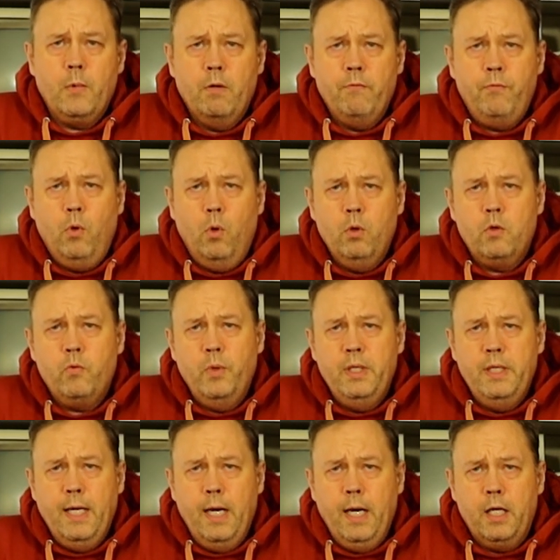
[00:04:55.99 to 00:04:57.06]
fault with
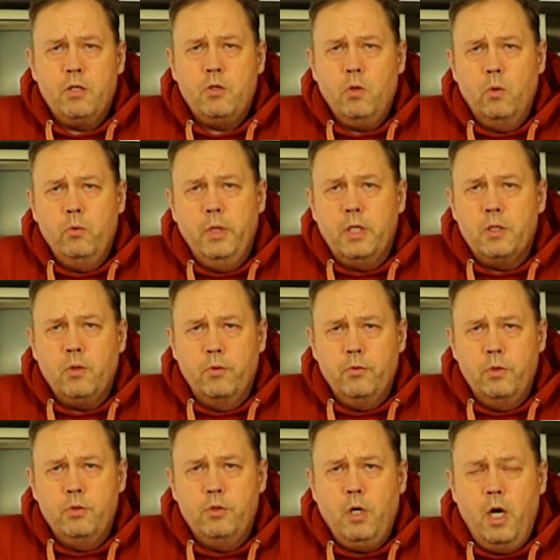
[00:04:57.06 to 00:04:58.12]
the electronics on
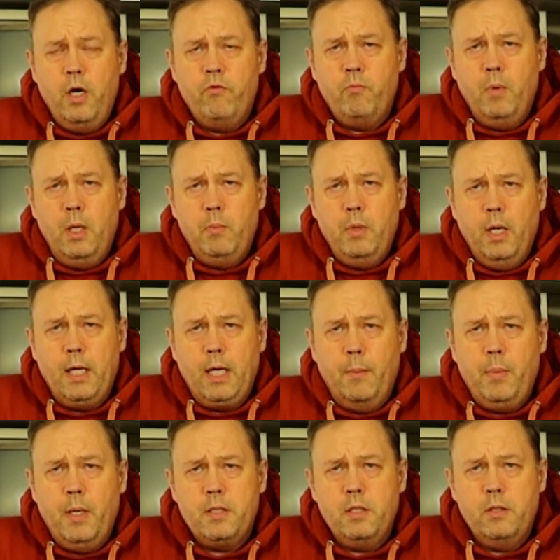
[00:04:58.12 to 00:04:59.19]
the drive, maybe a
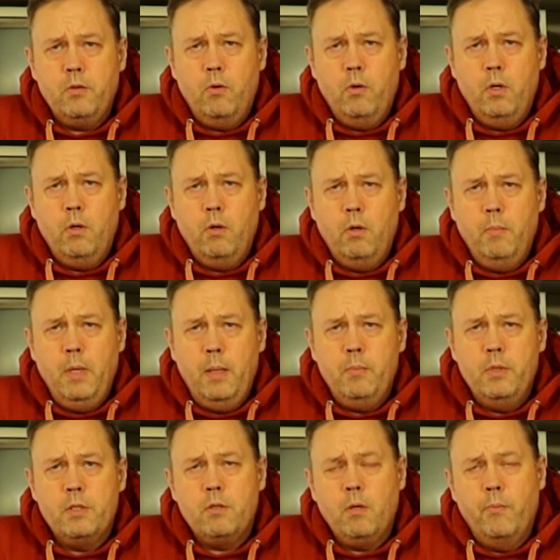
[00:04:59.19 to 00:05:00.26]
capacitor or
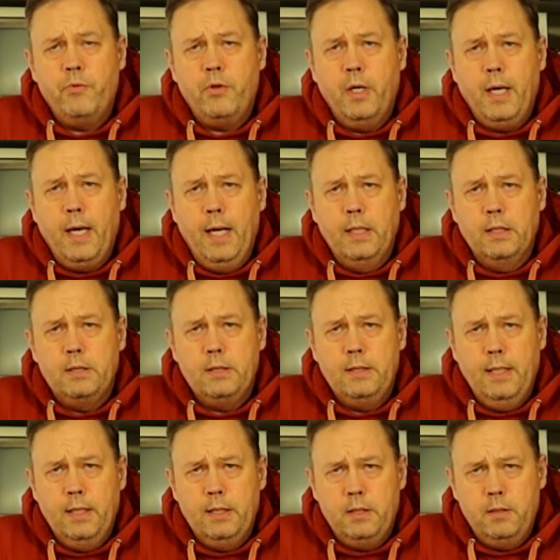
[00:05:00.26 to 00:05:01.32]
maybe something else
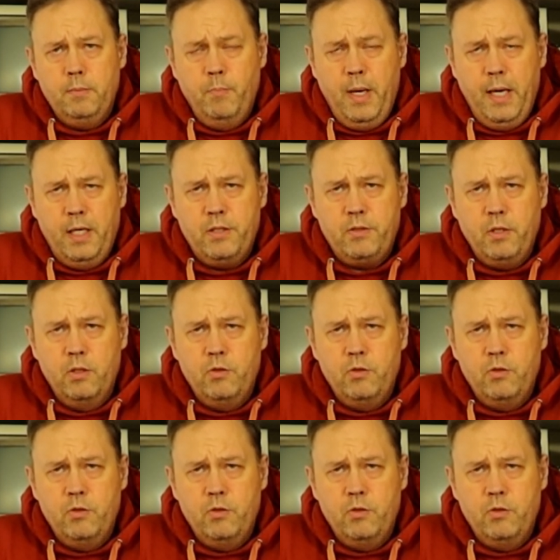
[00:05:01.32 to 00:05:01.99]
that makes the